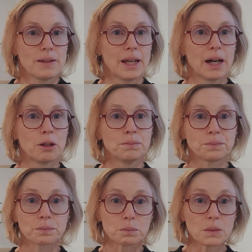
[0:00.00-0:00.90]
Now,
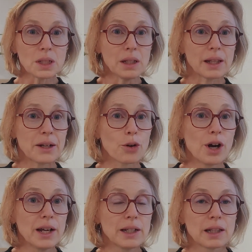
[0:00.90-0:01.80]
later
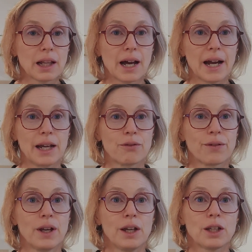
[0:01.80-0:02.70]
on in life,
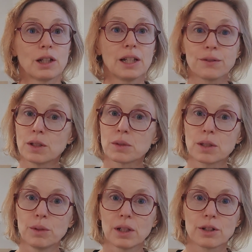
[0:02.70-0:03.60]
you live some
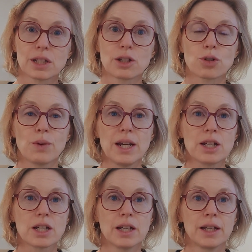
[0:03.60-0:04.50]
similar
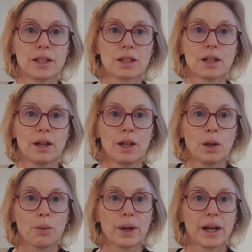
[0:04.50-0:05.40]
situations
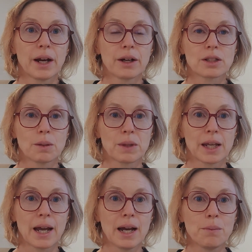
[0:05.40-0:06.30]
where something
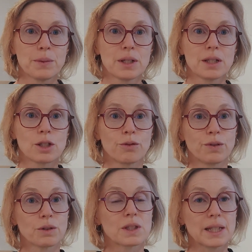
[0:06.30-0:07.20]
happens, you
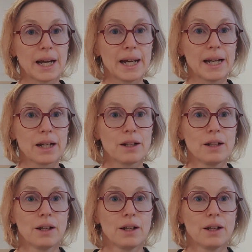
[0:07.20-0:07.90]
feel sad,